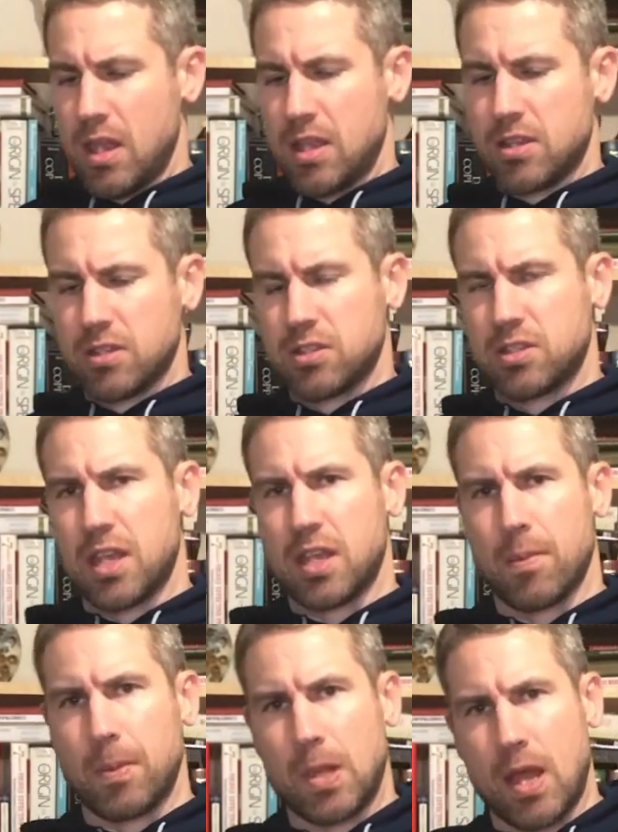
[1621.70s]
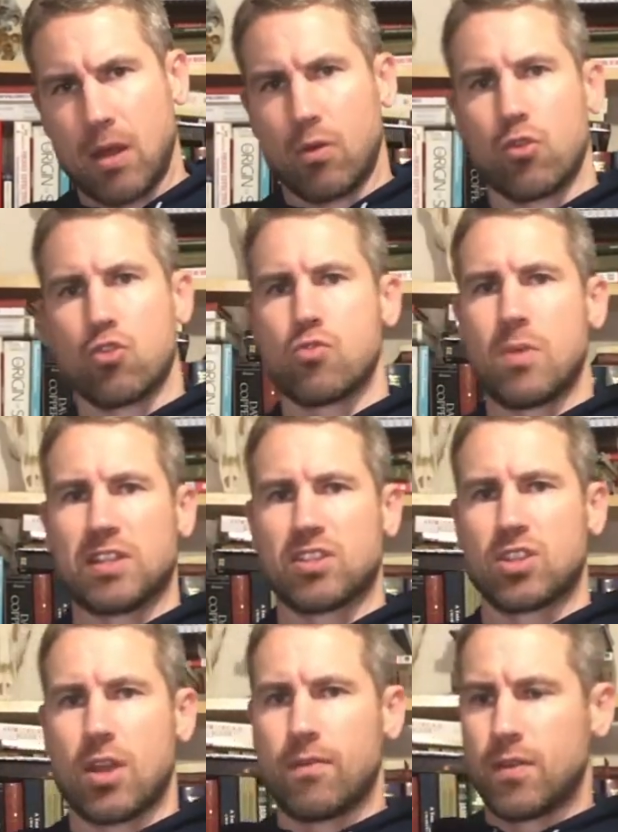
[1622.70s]
It doesn't take up a lot of room. I
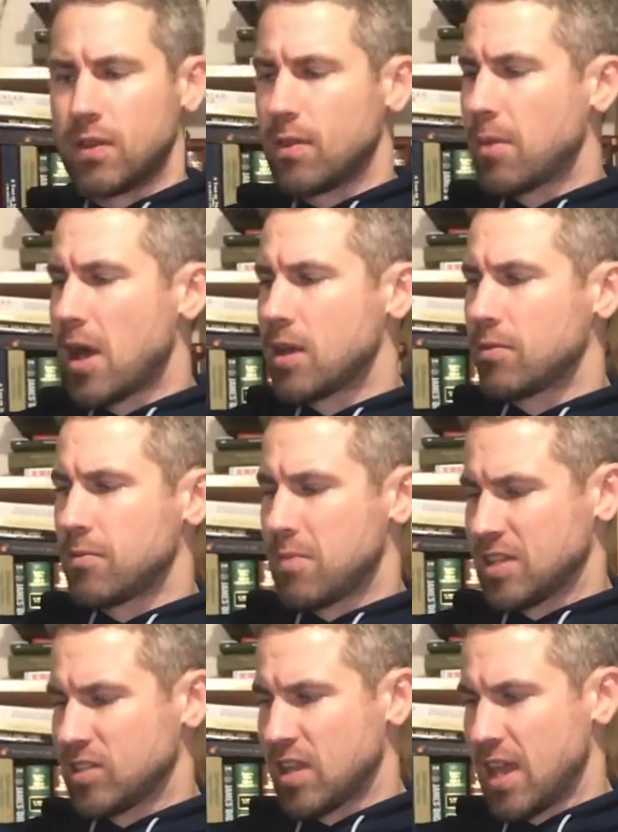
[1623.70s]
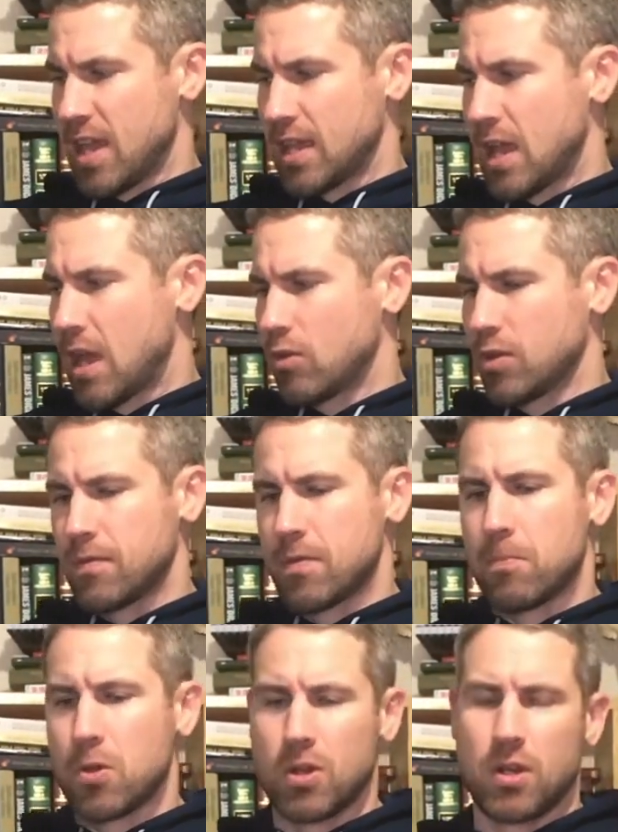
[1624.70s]
stuff it in the bottom of my sack. I don't
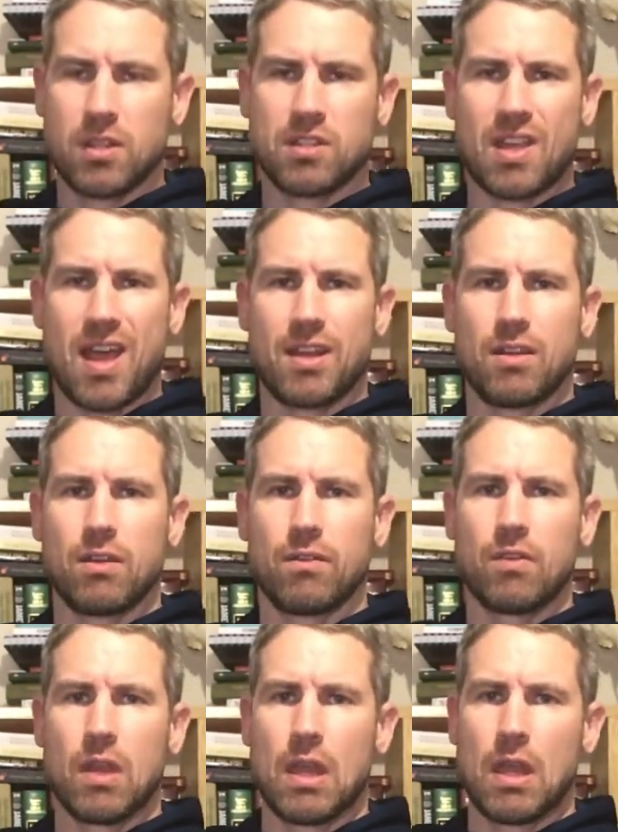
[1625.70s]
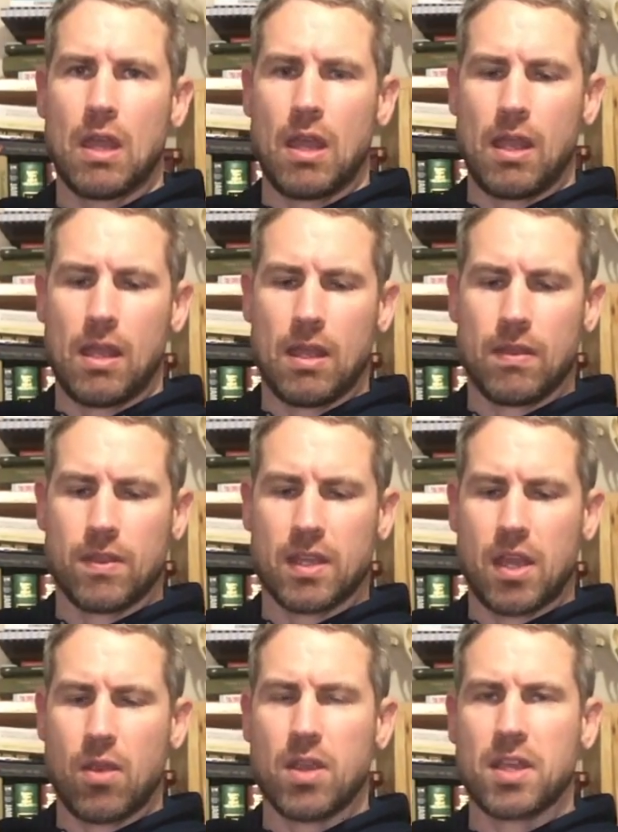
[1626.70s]
even put it inside of the
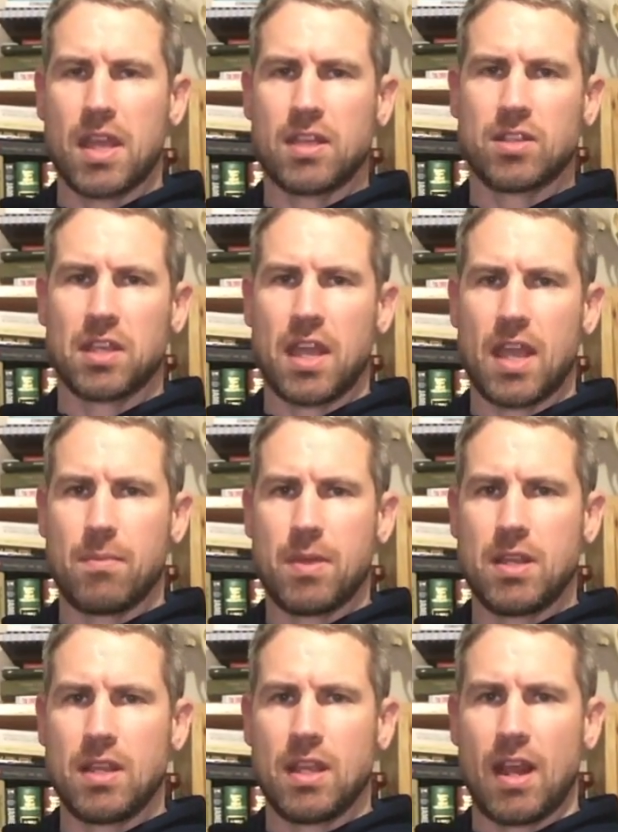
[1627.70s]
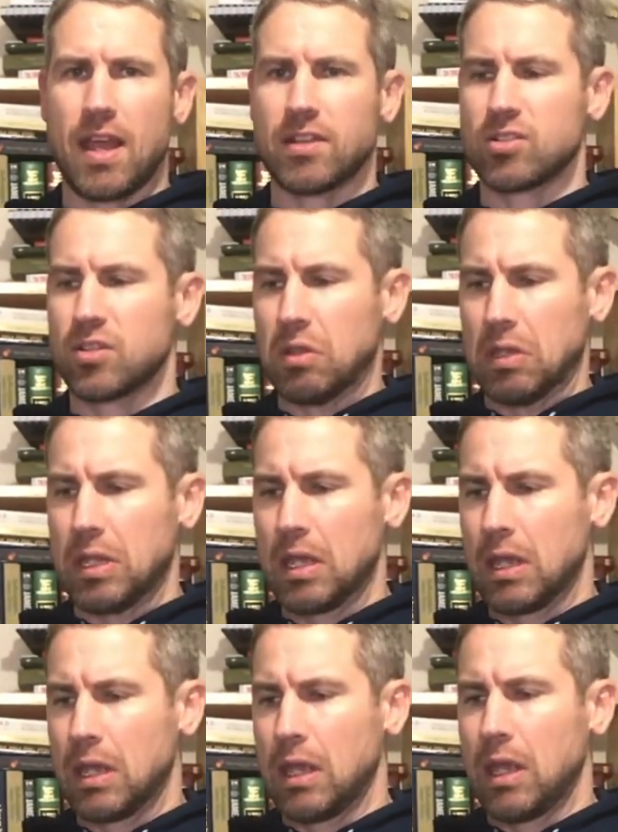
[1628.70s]
carrying case it came in. It actually
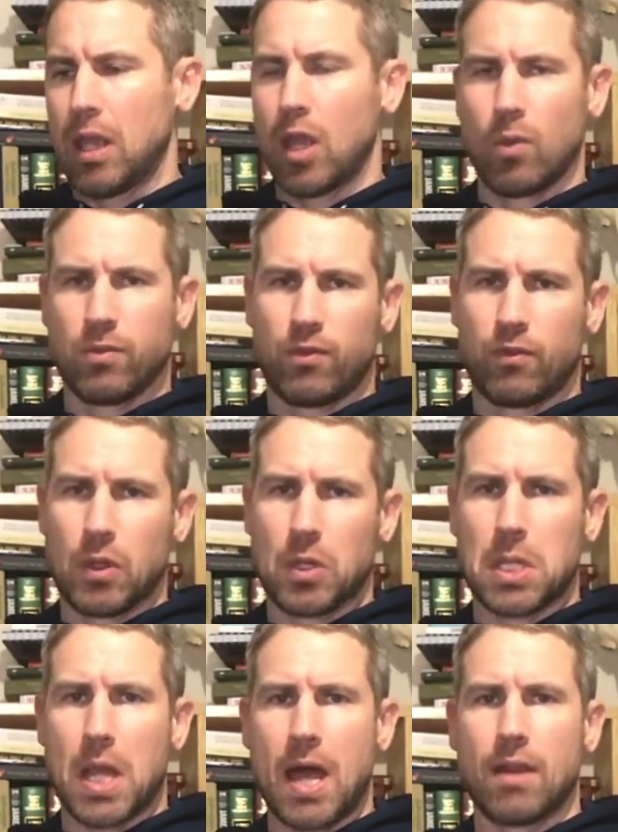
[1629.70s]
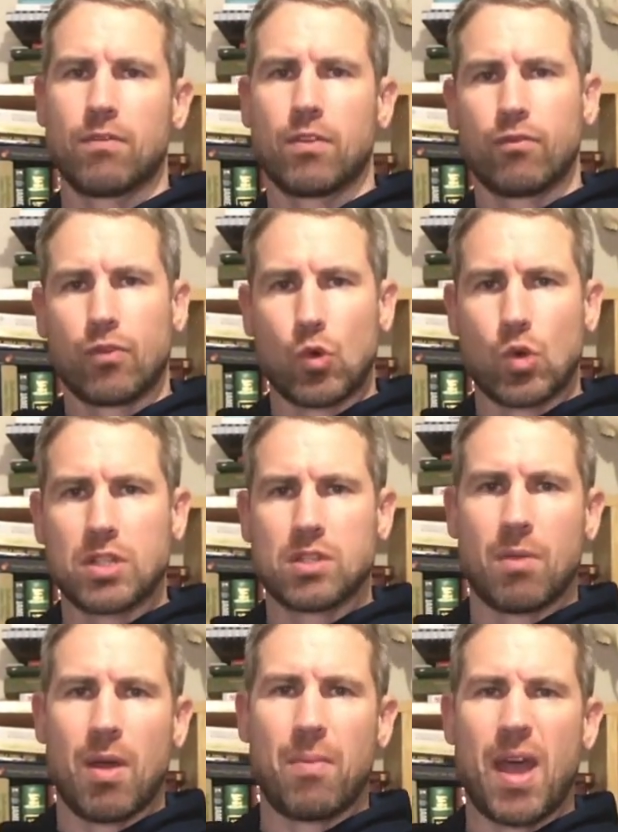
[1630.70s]
helps fill a lot of the voids
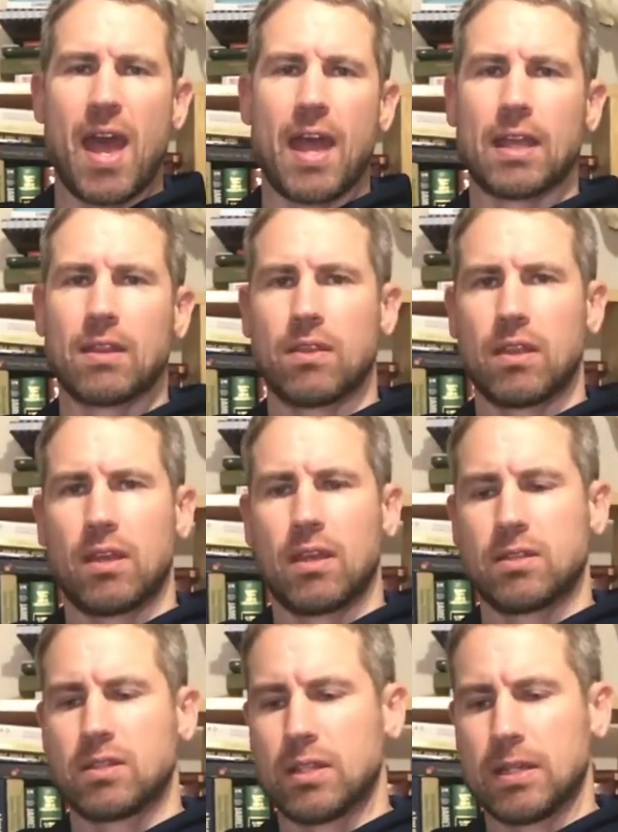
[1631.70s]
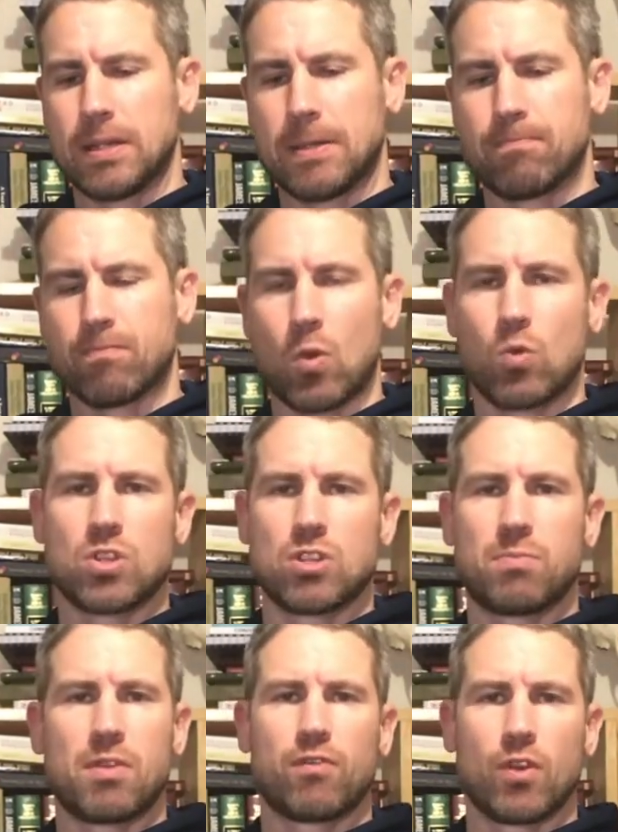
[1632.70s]
in my pack that would
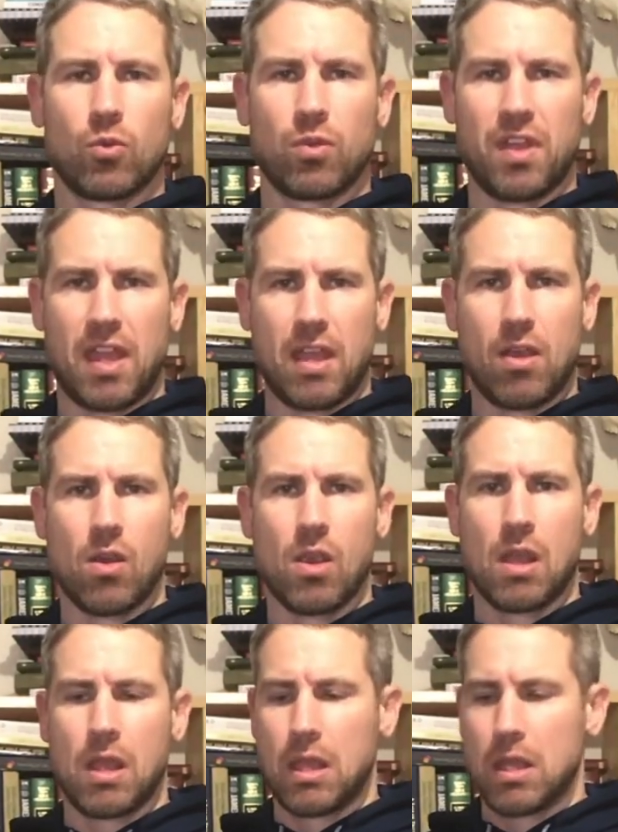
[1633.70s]
just be filled with air.